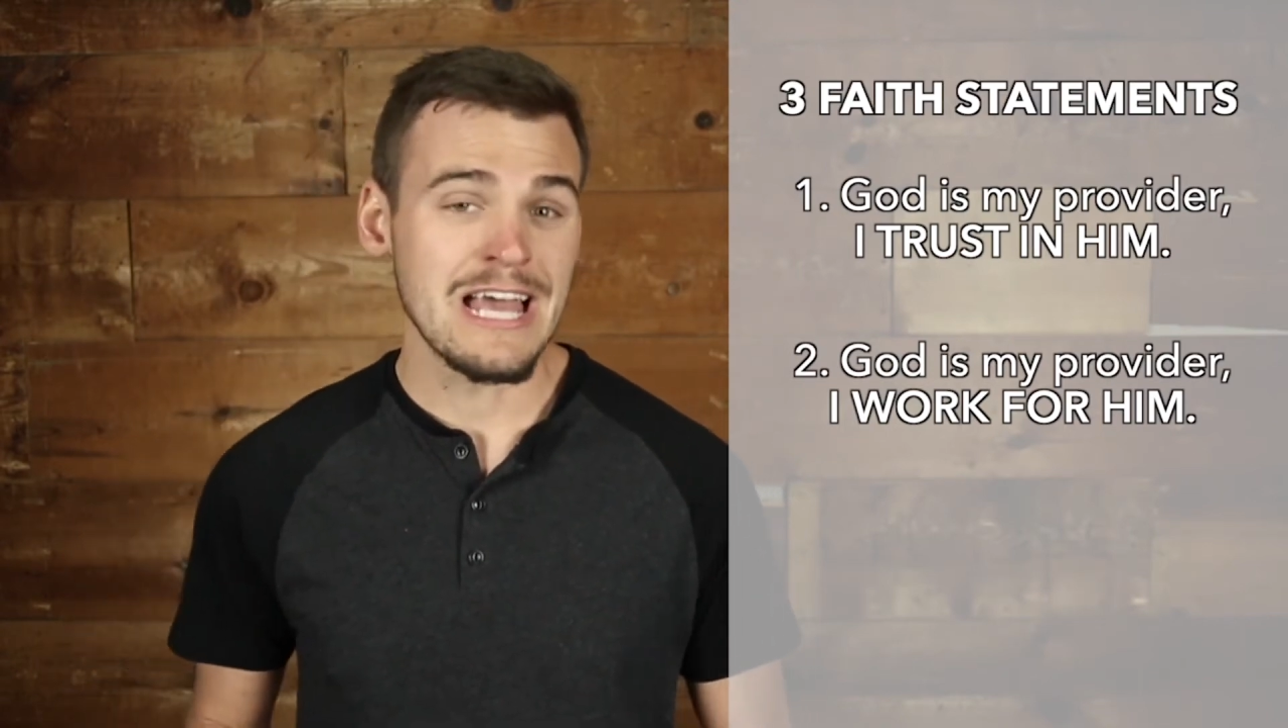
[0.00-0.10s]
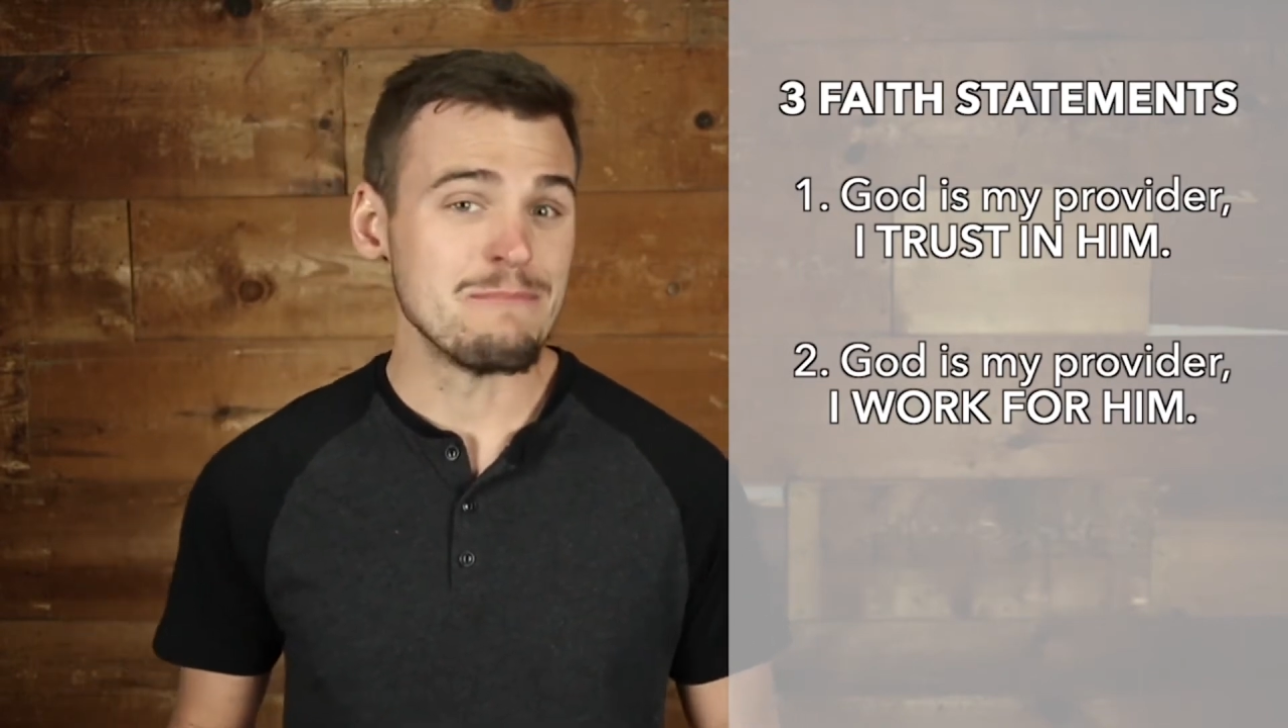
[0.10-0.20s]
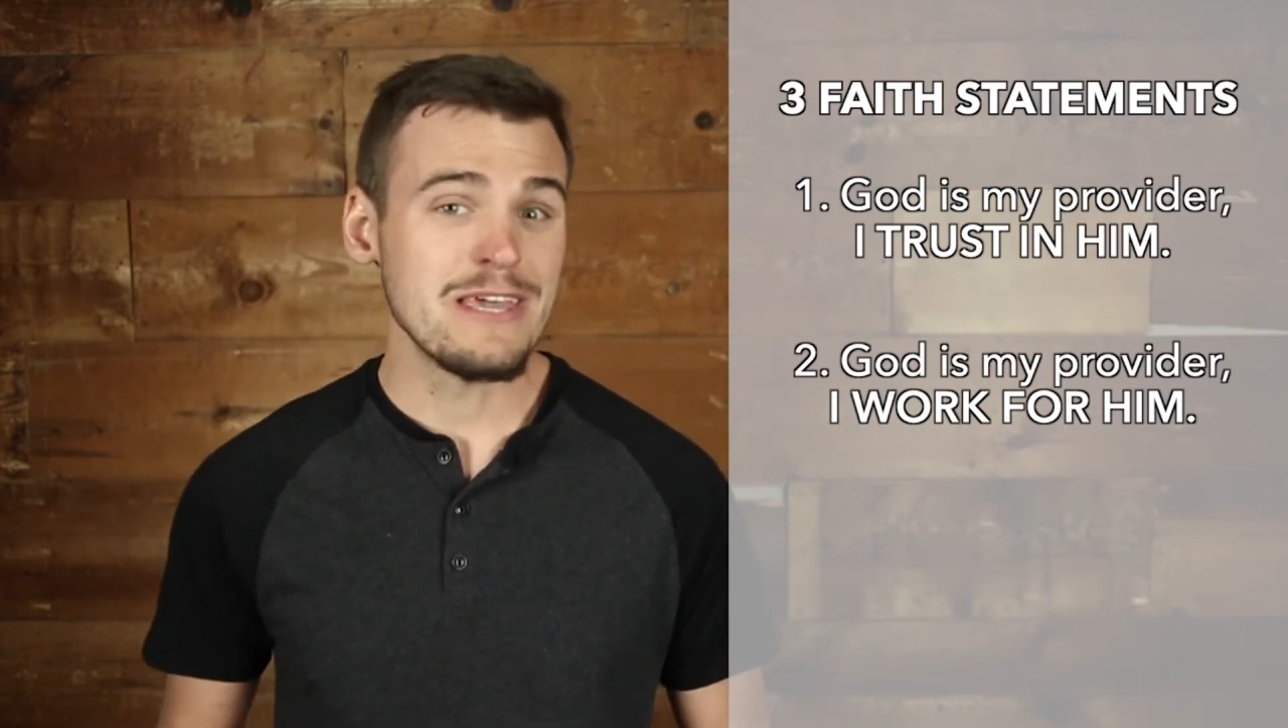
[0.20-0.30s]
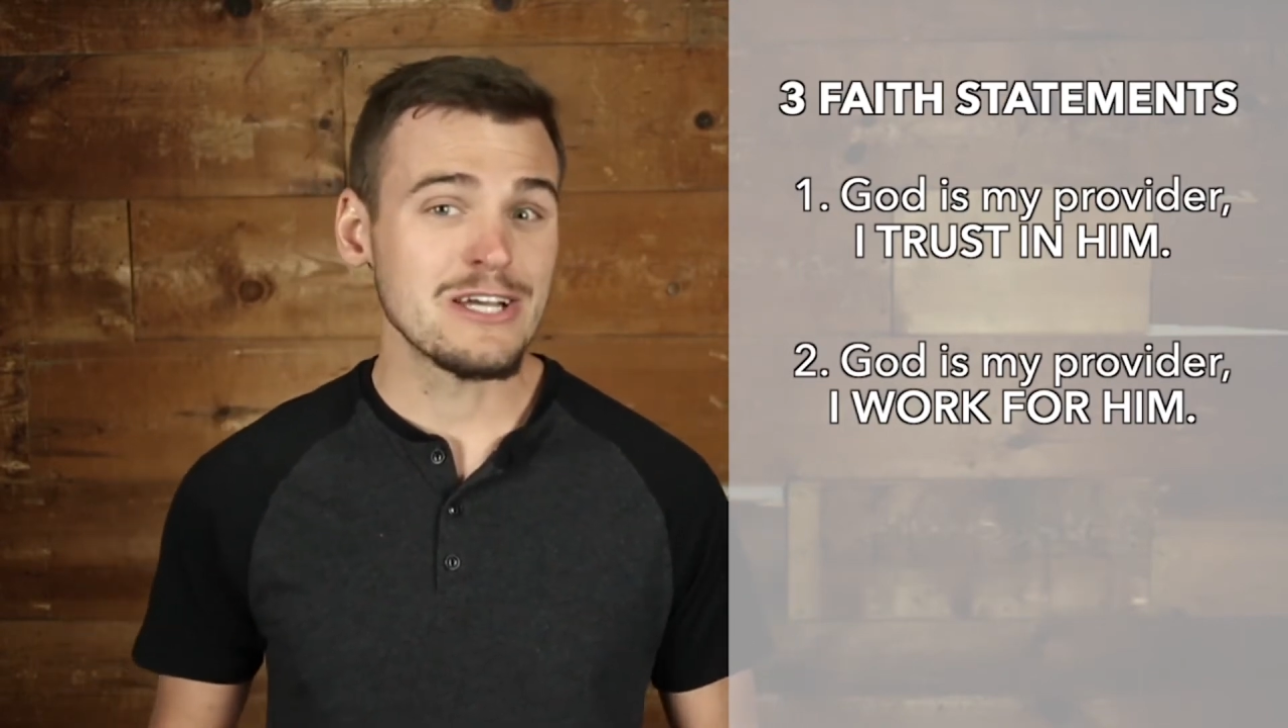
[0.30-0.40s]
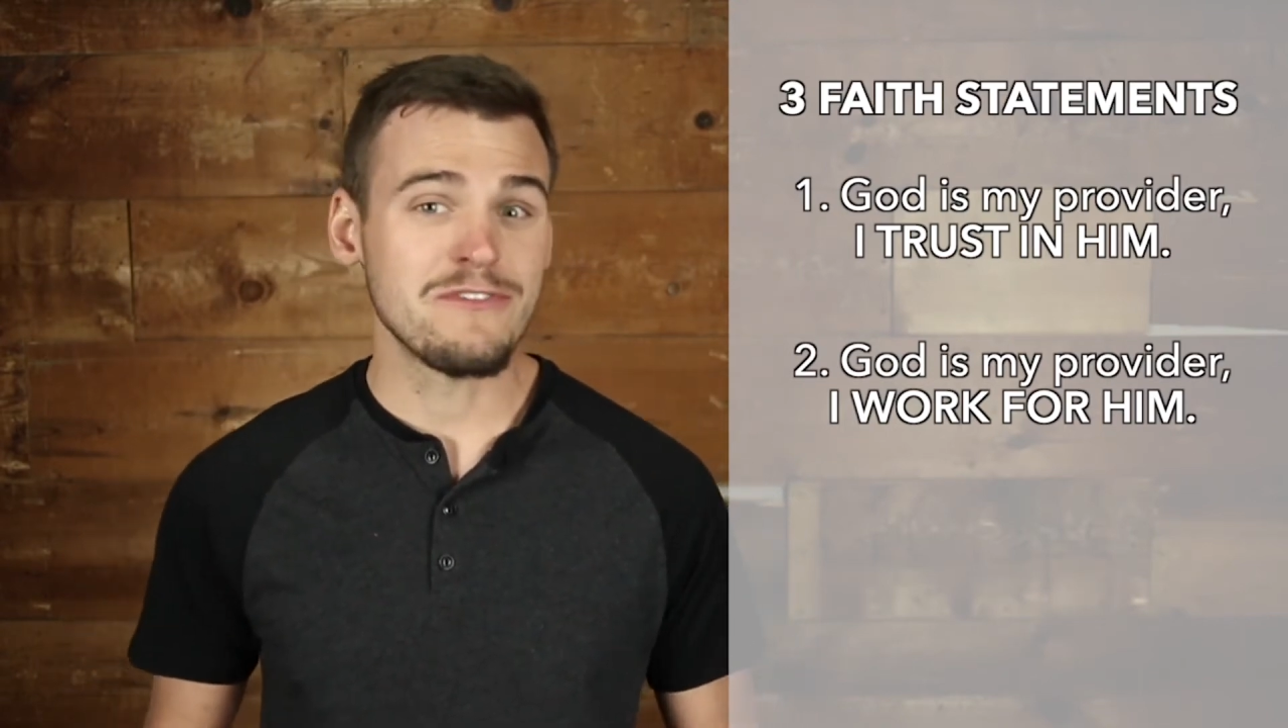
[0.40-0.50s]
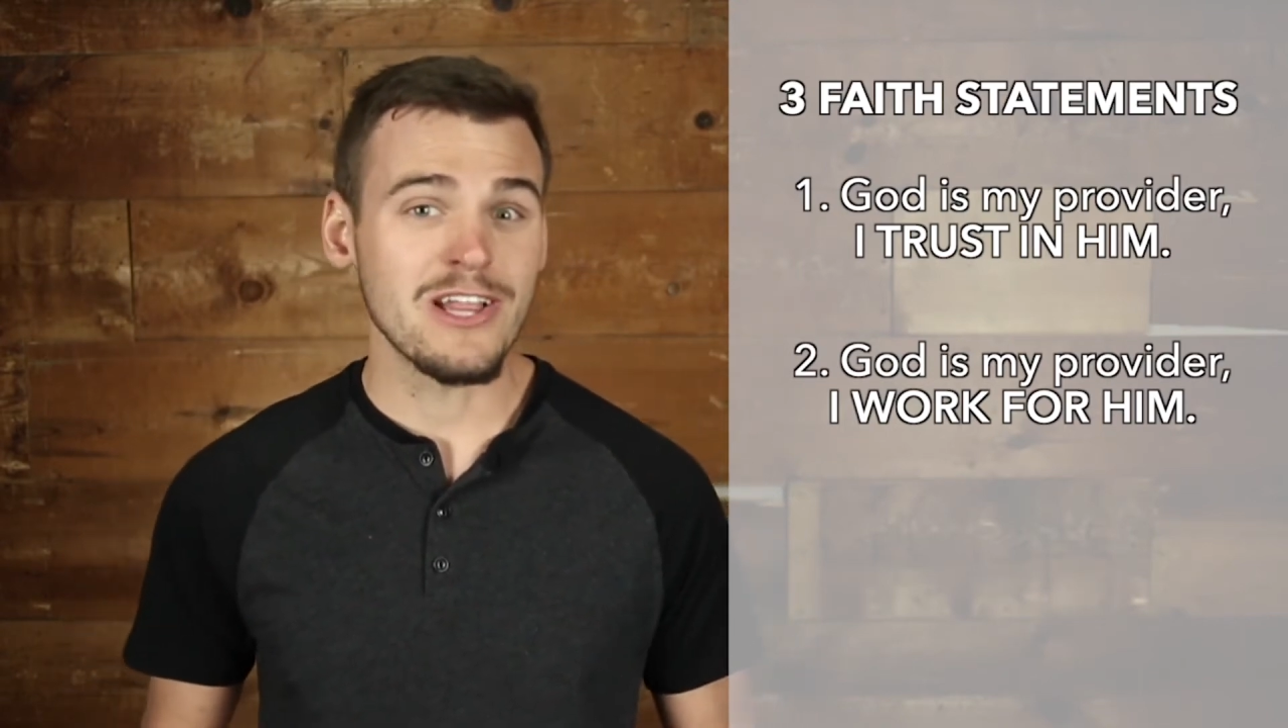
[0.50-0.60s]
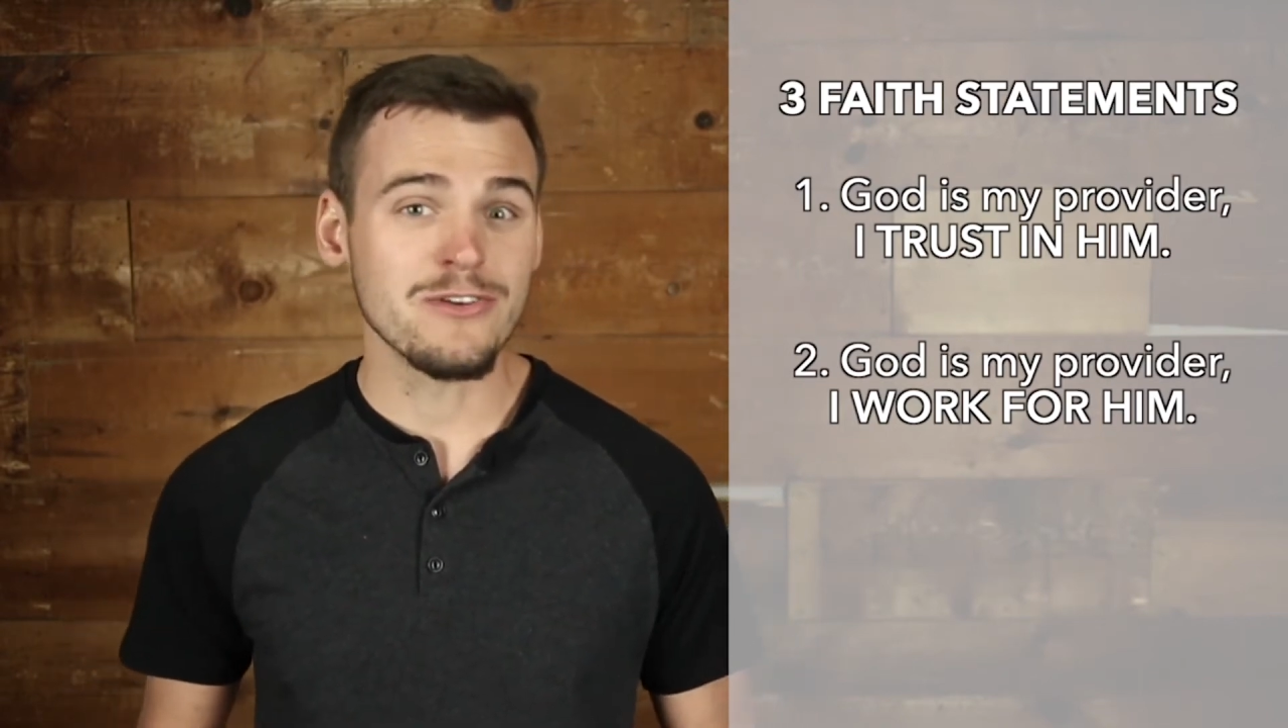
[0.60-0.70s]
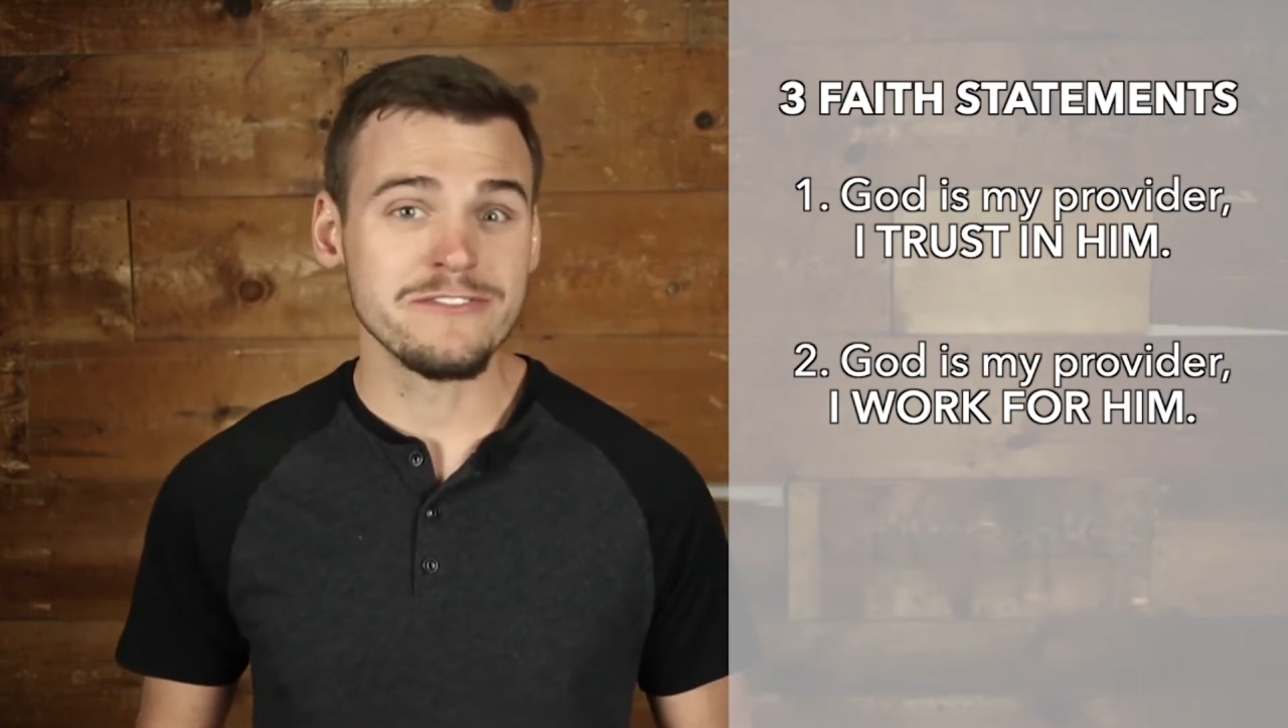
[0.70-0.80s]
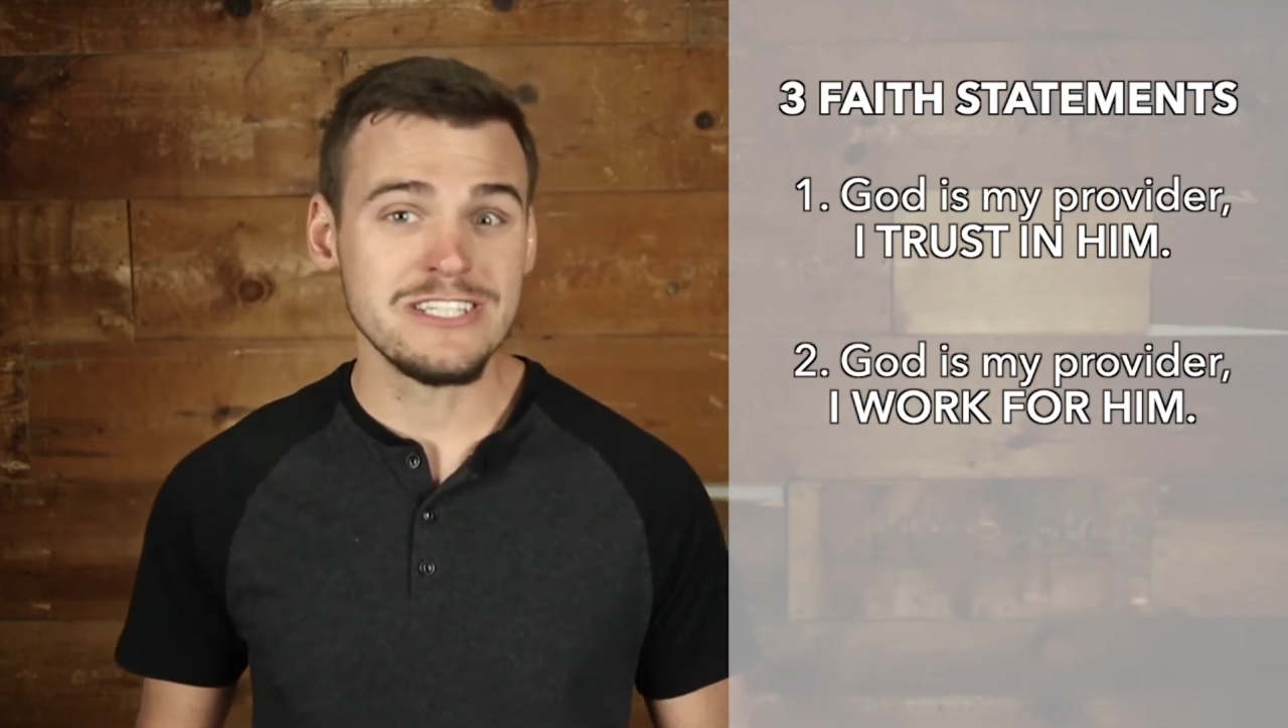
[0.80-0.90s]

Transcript: being a follower of